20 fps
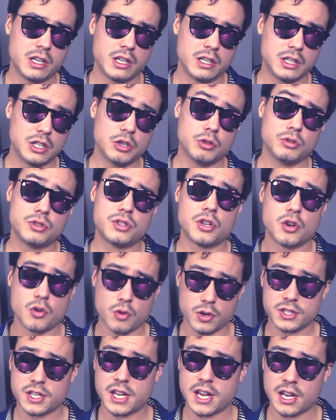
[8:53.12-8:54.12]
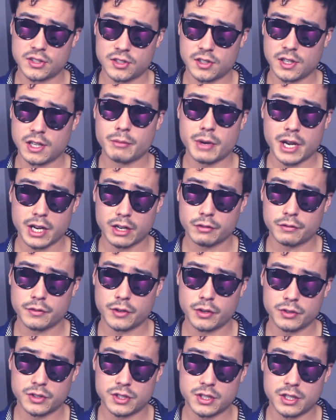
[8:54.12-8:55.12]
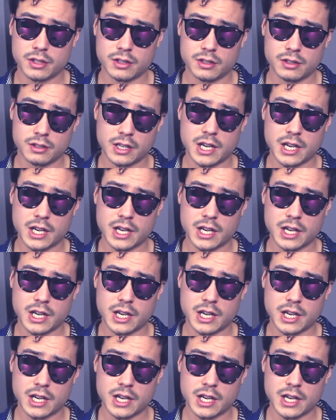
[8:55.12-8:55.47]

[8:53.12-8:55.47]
use the noise canceling microphones to